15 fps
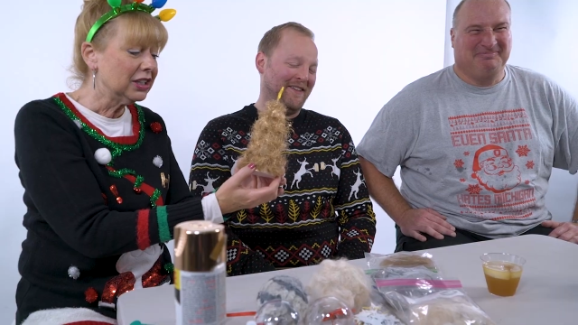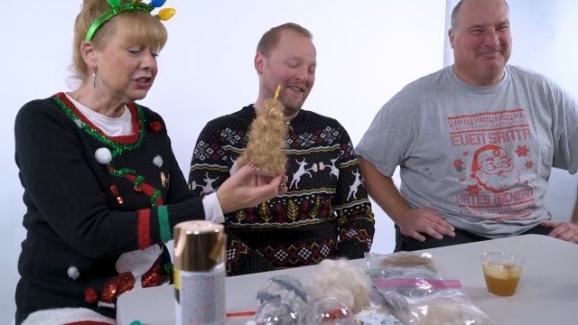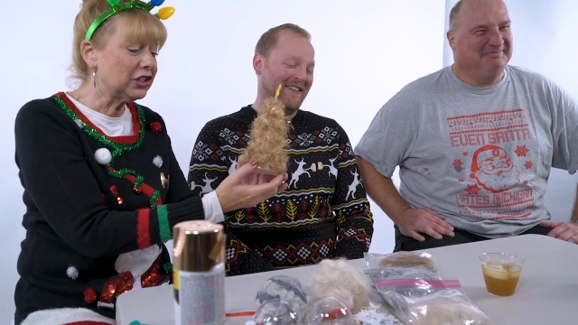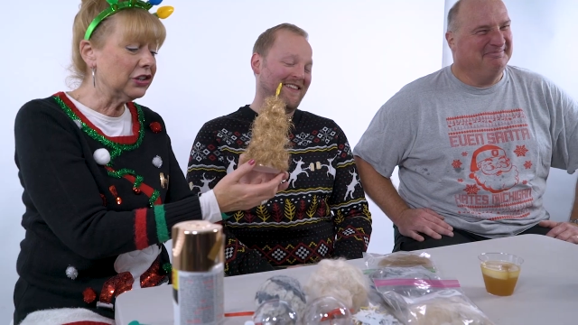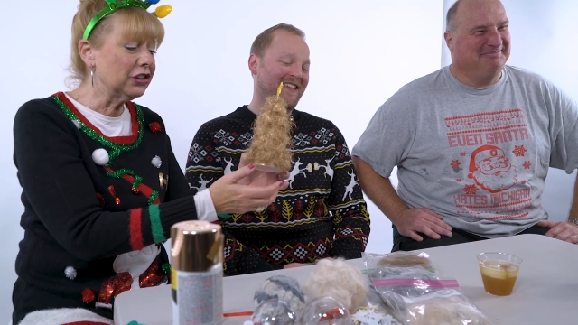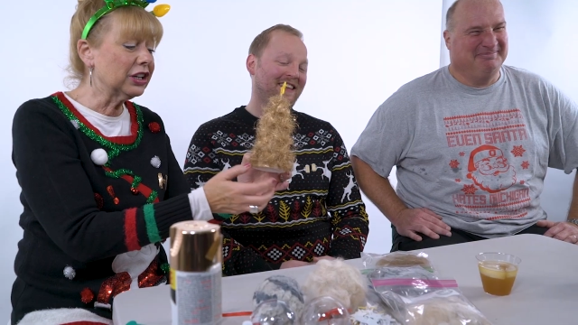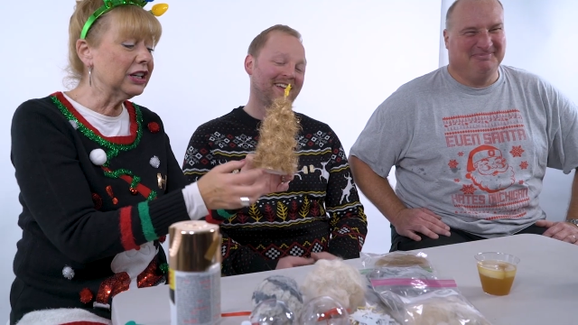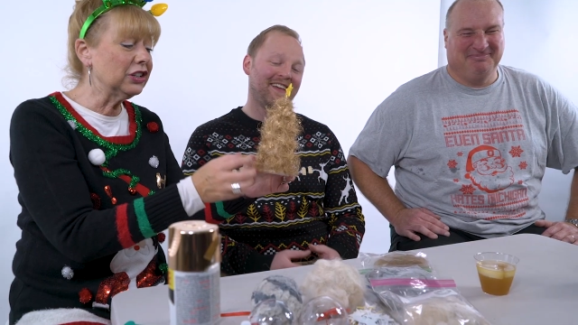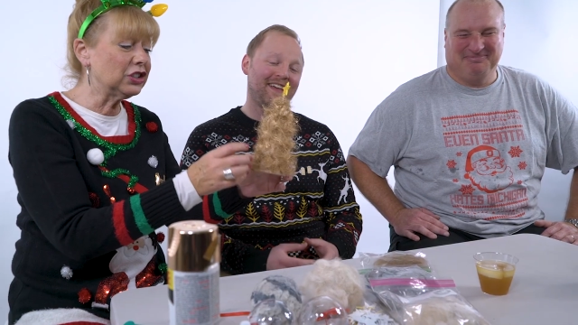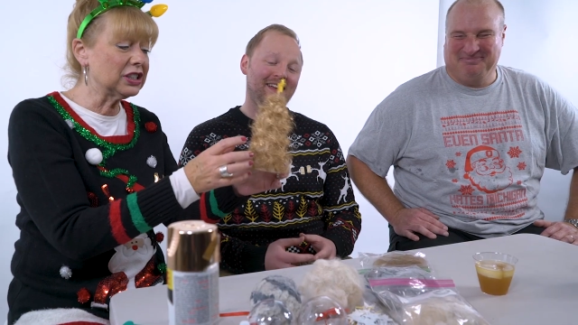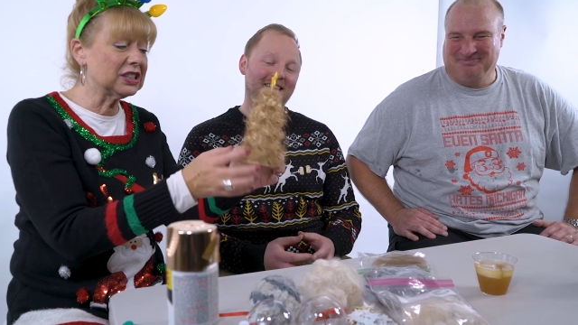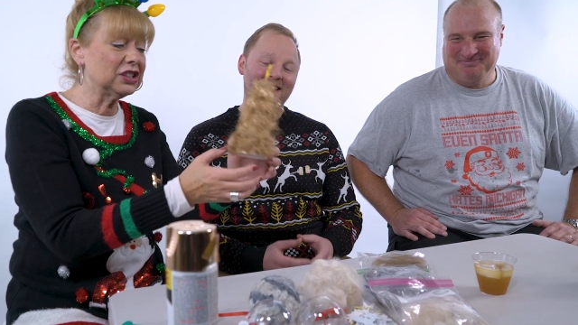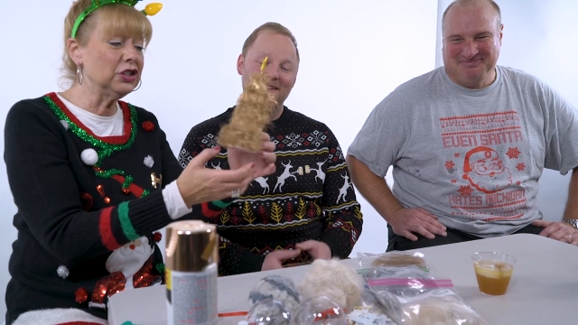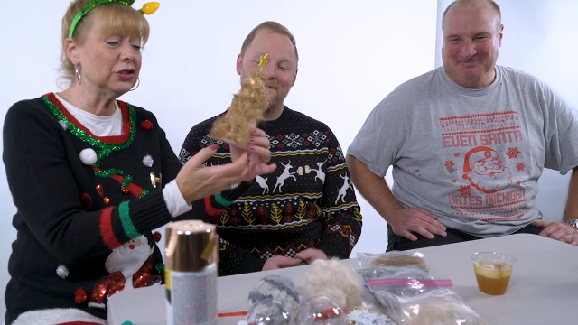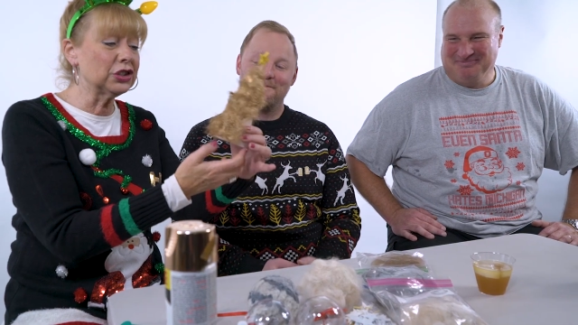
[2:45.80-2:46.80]
Speaker 1: So you're going to
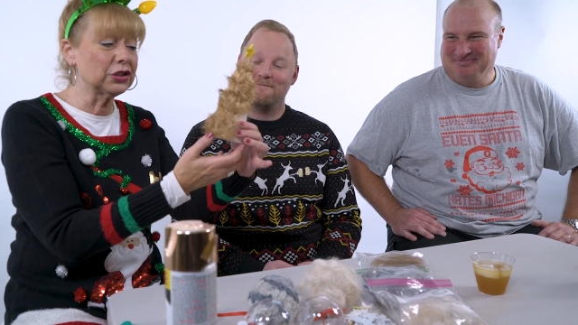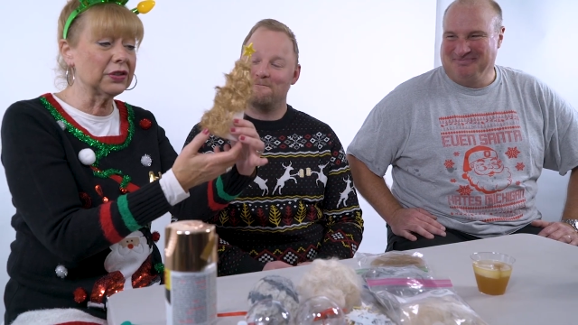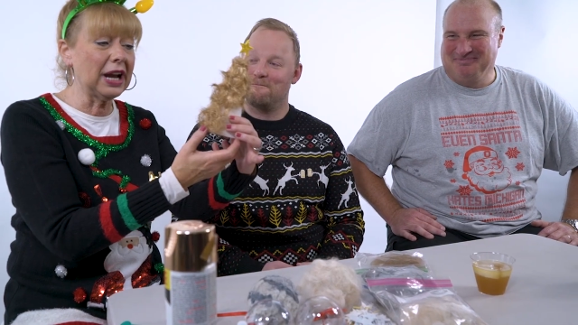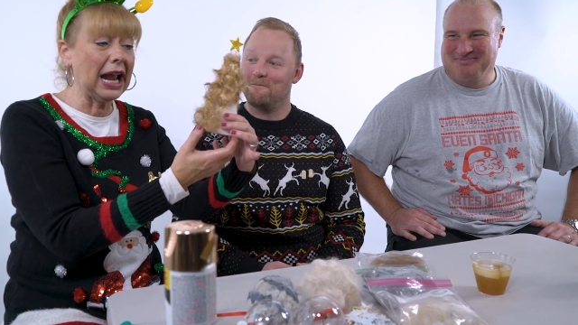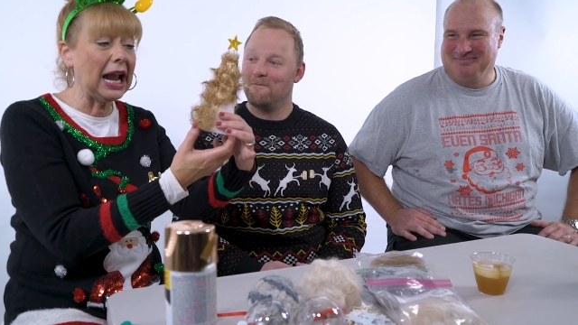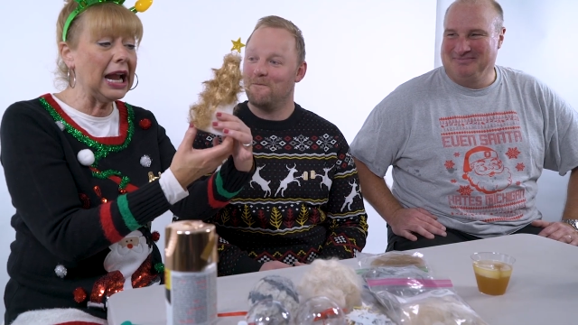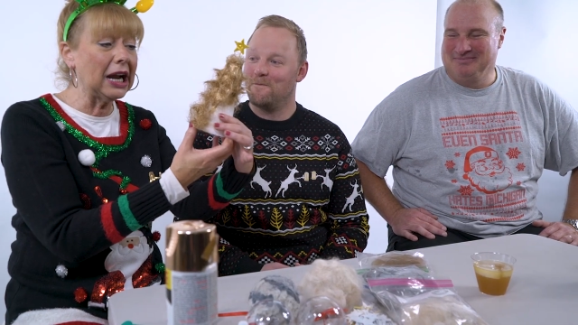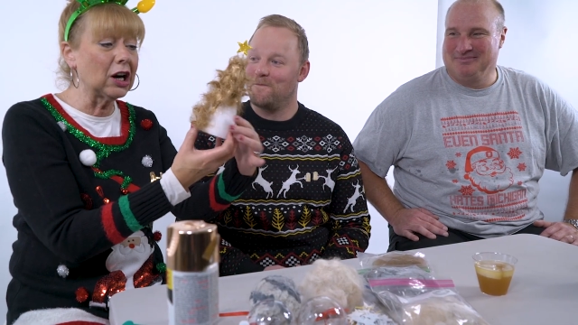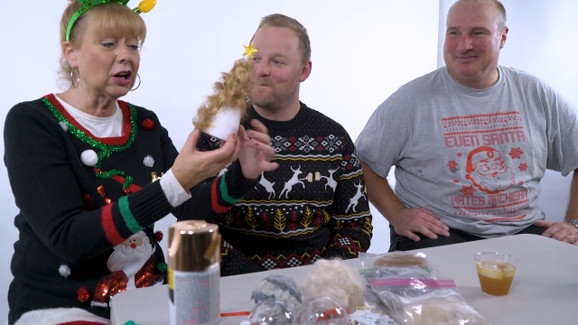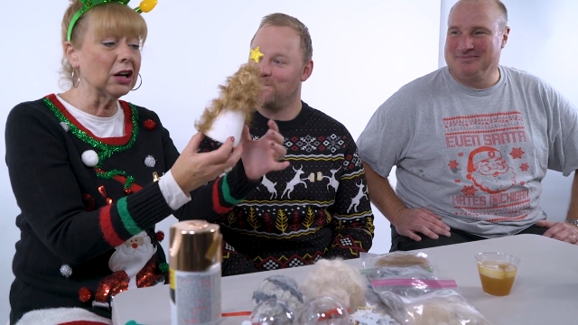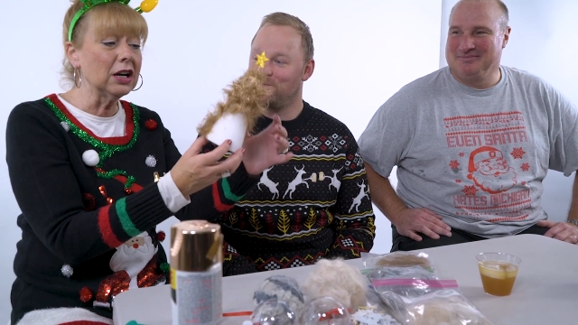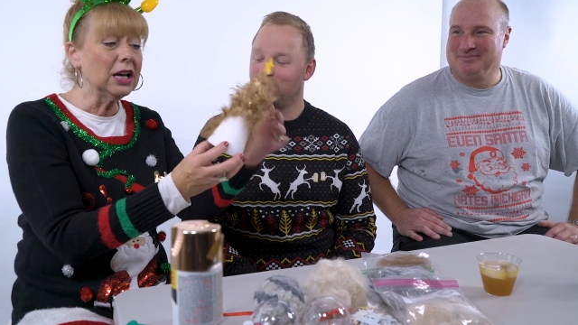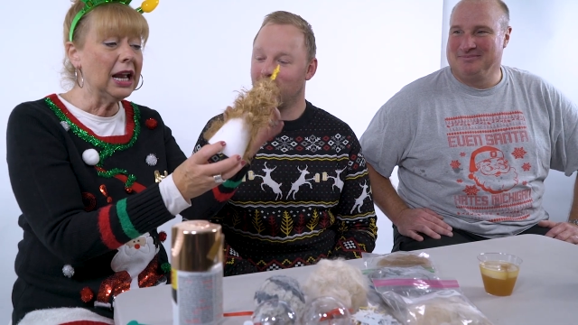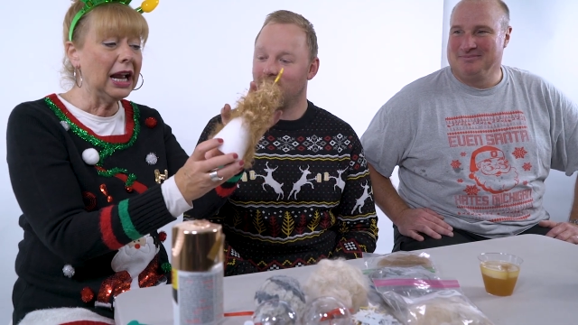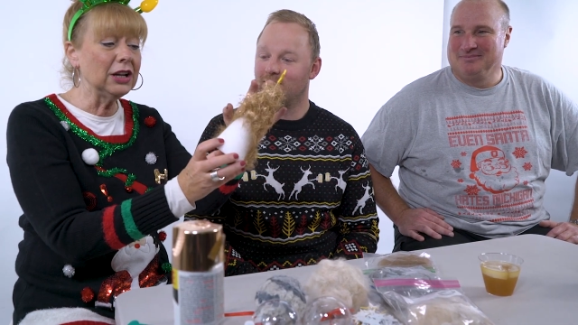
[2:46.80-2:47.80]
just use your
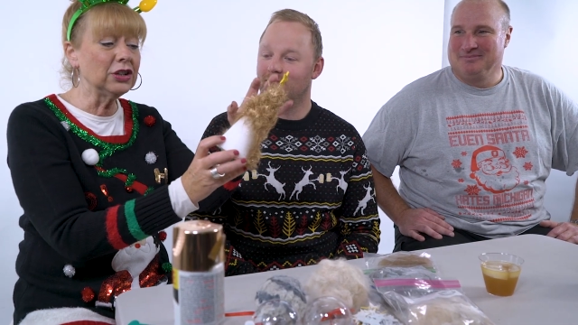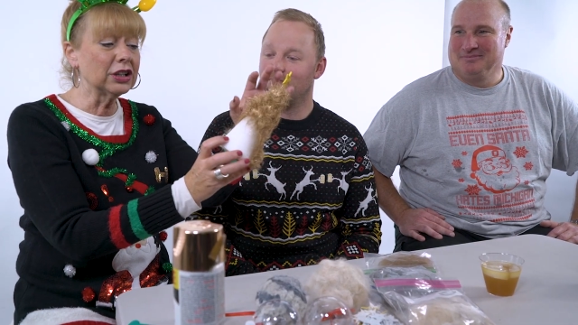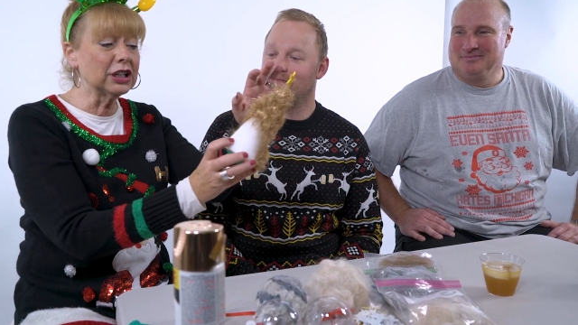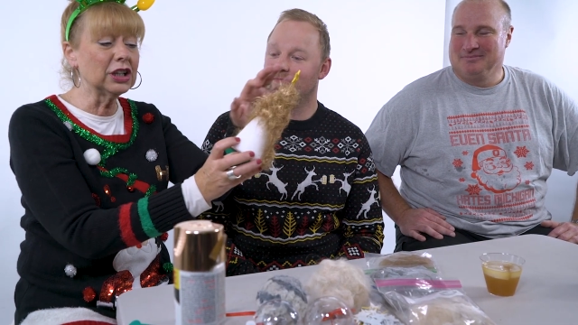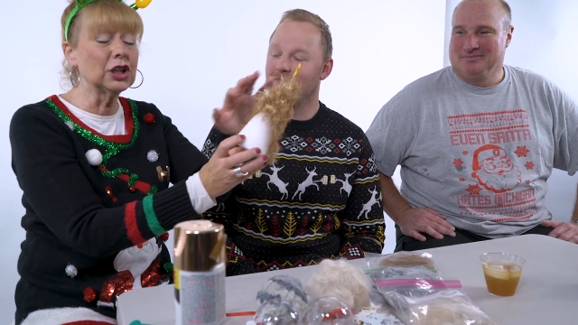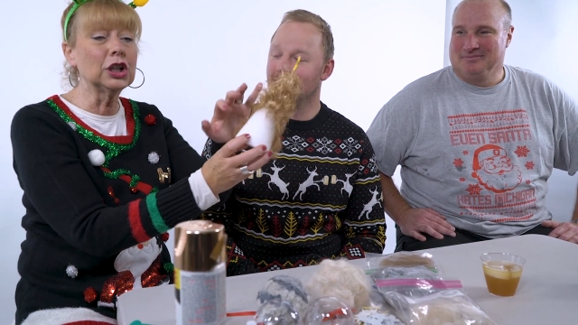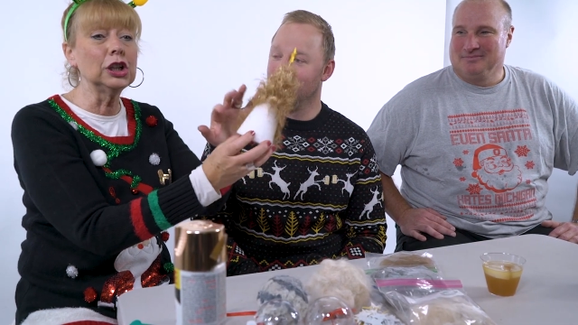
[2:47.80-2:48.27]
hair, and you're going to